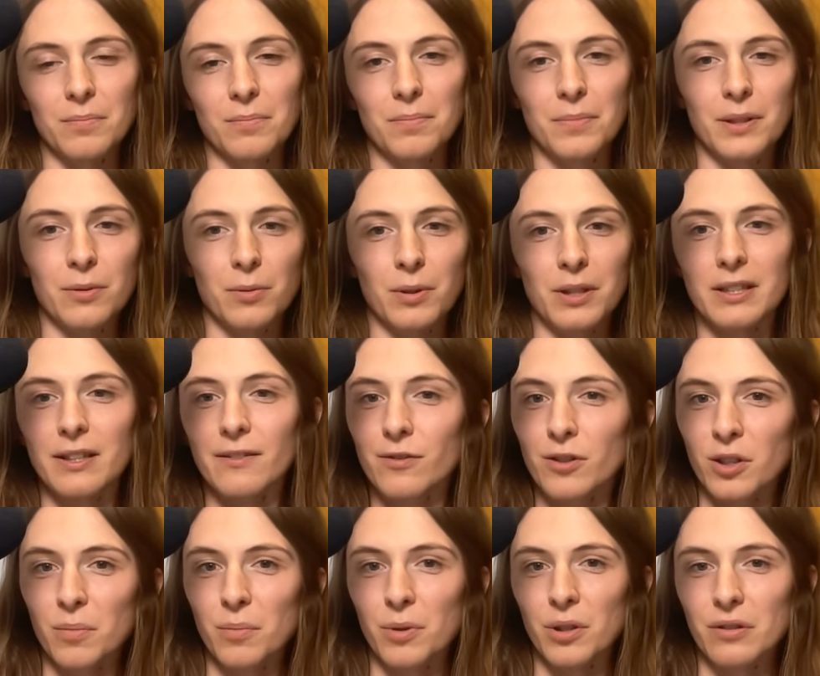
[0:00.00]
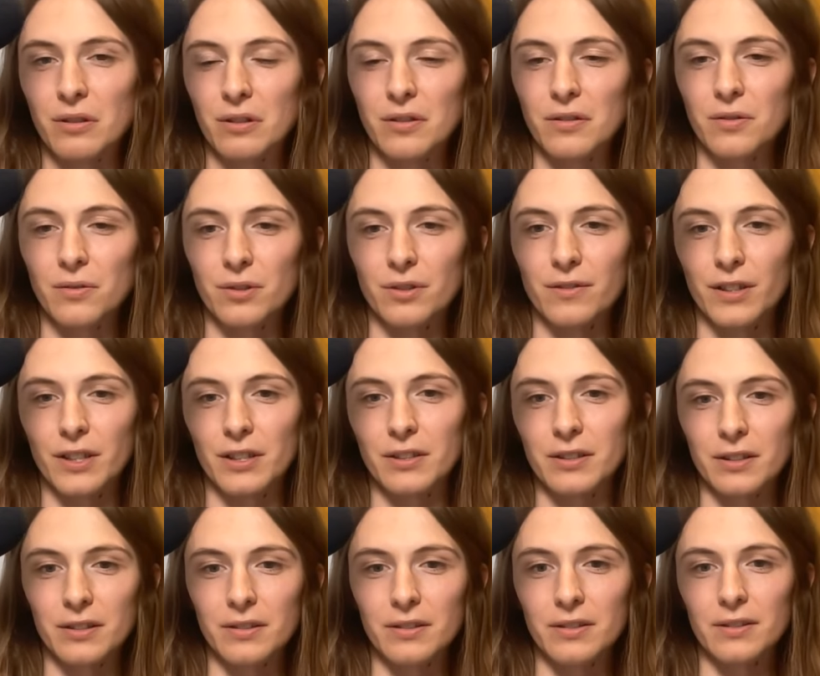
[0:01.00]
between different computers or
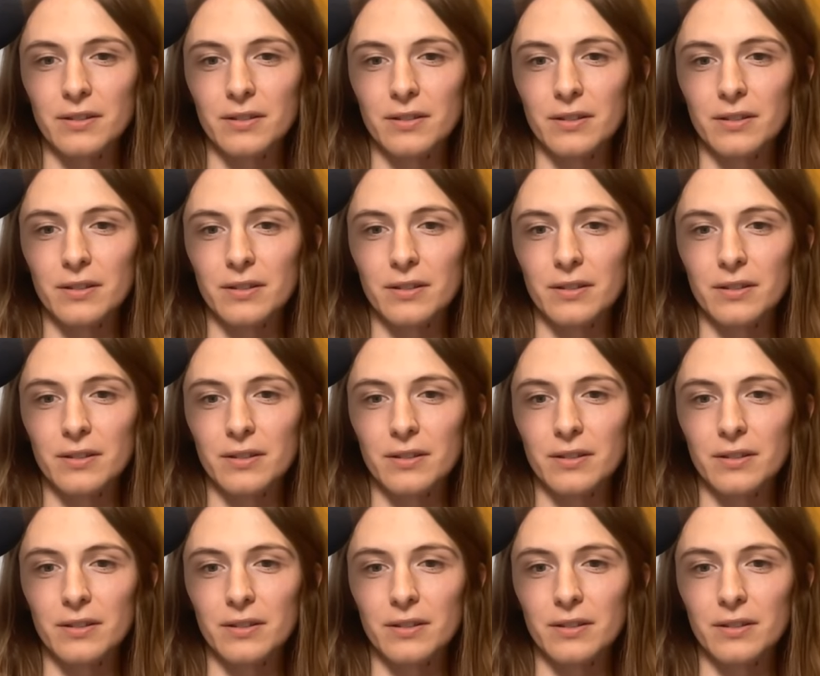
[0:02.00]
devices.